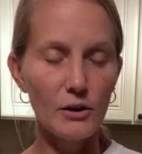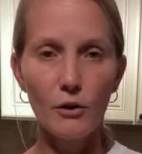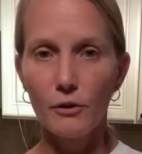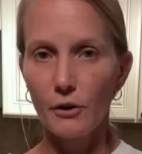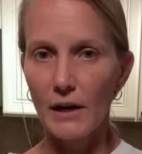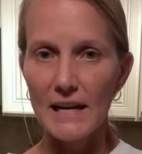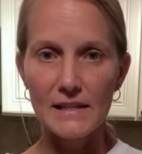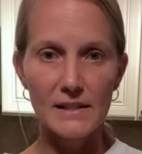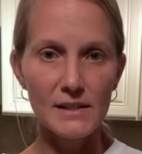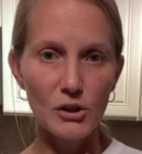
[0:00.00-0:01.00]
know they're great
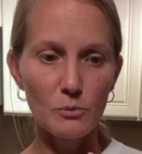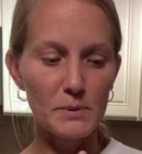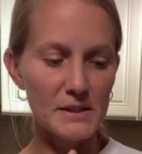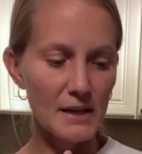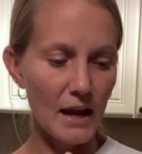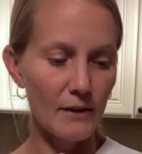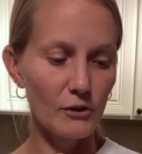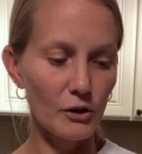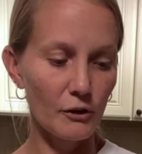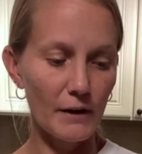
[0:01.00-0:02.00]
in soups and
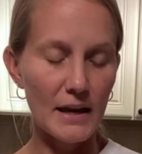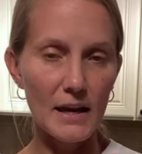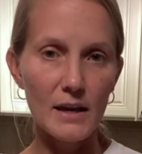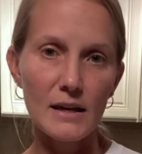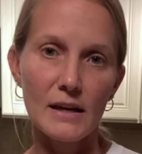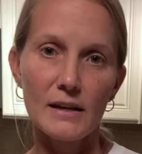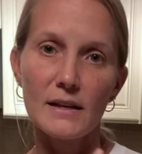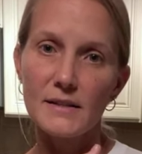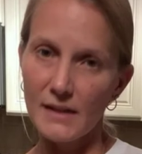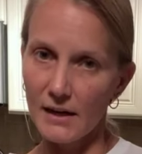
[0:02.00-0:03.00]
they're great in
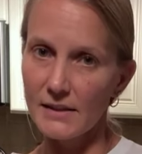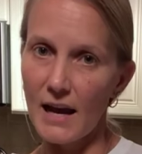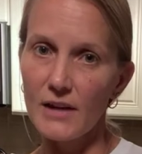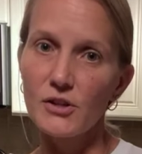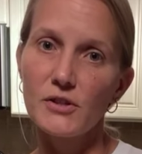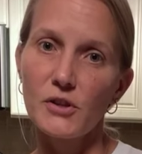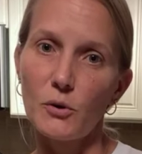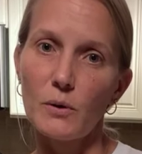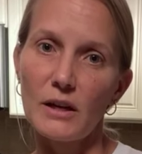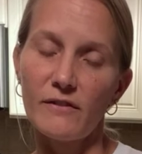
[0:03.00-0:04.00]
succotash.
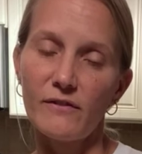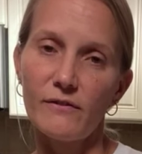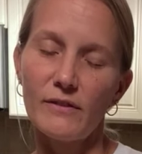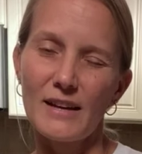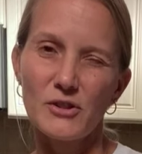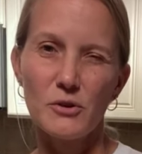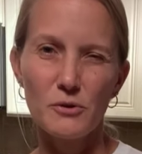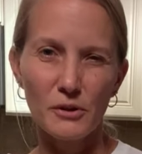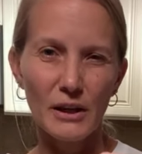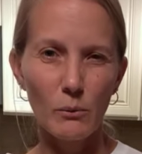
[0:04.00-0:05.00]
So if that's
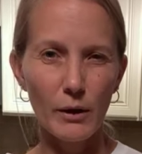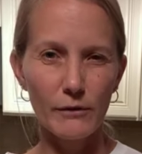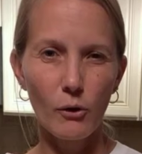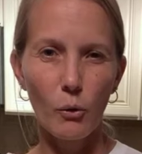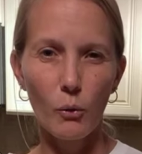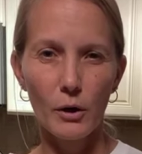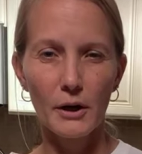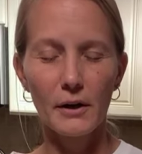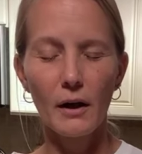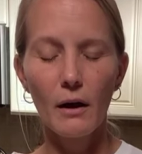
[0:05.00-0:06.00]
usually with
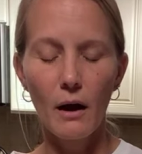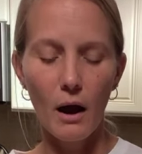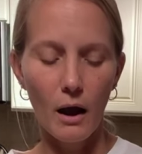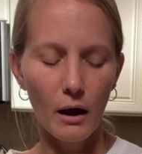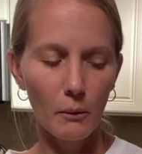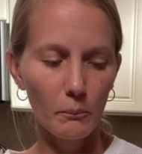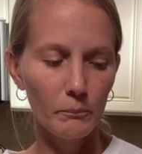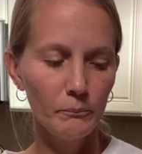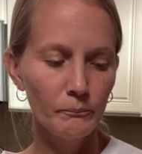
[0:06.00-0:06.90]
corn, um,